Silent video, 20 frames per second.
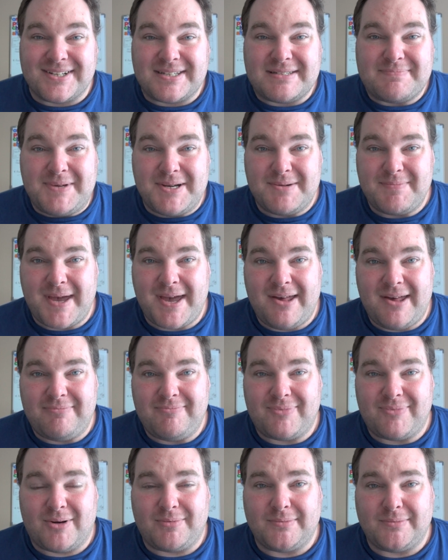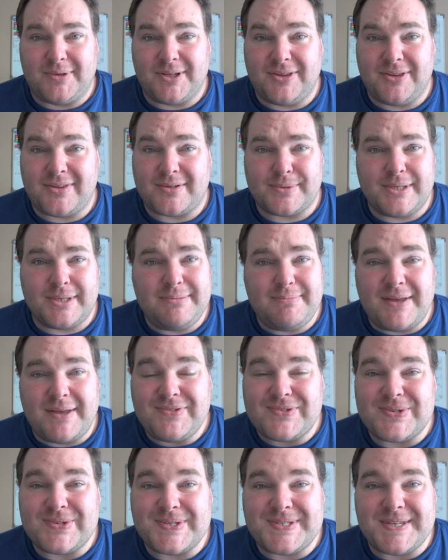It's been about probably 3
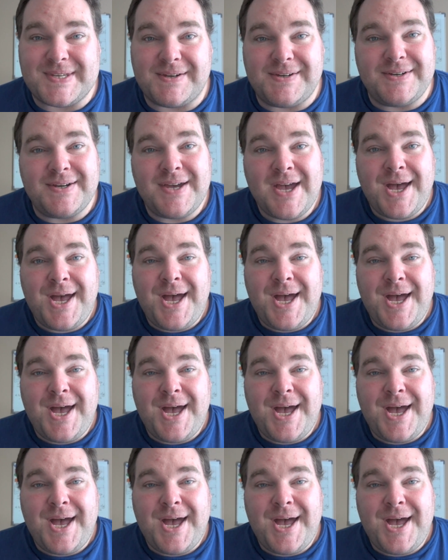months or so.